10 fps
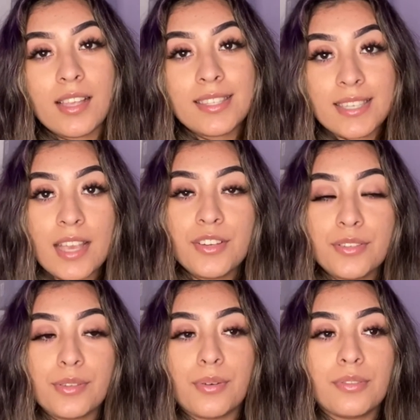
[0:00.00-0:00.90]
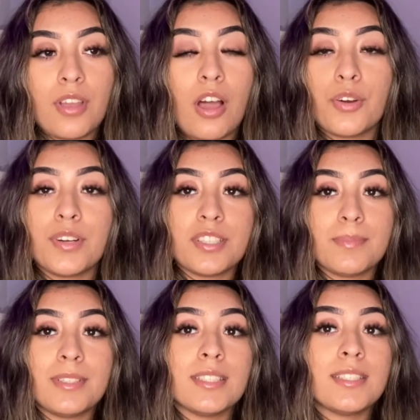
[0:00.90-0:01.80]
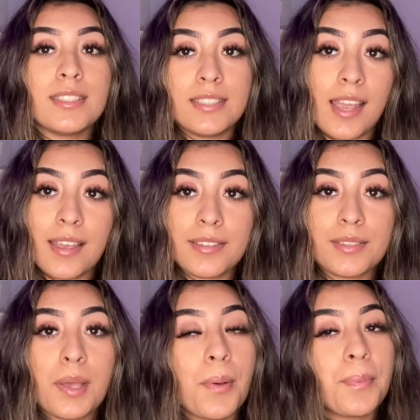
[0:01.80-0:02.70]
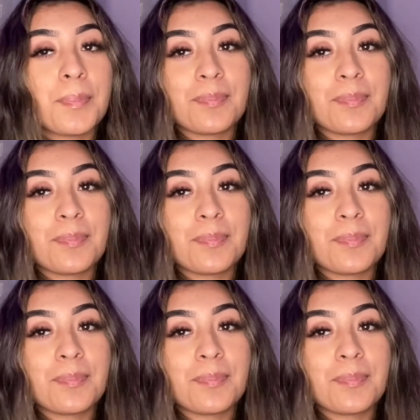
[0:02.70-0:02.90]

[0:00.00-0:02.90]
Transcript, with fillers: 10 years old on Christmas day so